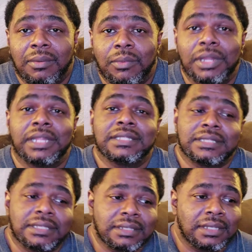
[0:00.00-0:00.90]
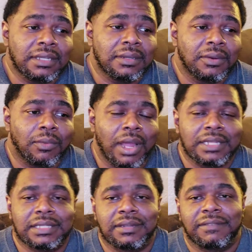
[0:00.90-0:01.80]
What is it? Why
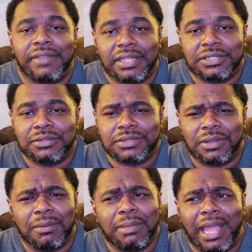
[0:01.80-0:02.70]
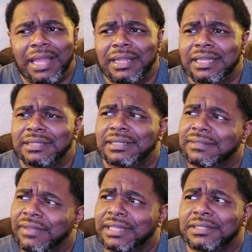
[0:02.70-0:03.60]
does it affect you so badly? Because it
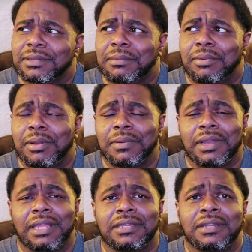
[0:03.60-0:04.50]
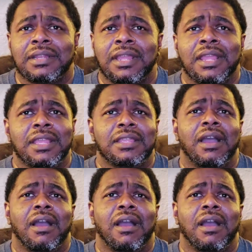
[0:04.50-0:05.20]
affects you to the point where like your